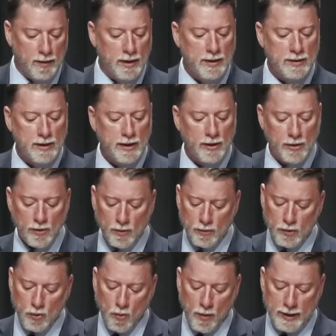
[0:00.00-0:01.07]
Ezekiel
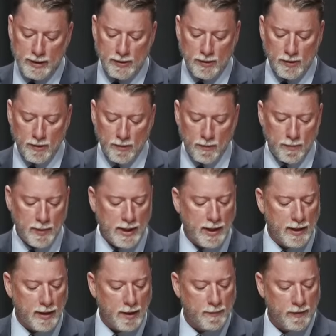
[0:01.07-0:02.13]
22,
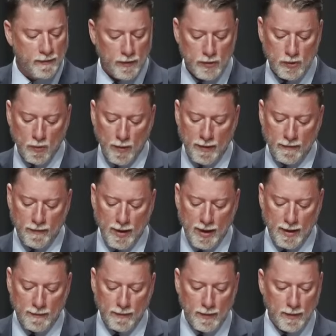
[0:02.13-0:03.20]
picking it up in verse
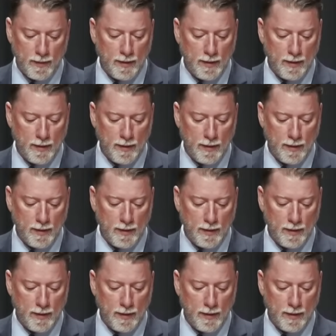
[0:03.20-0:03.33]
25.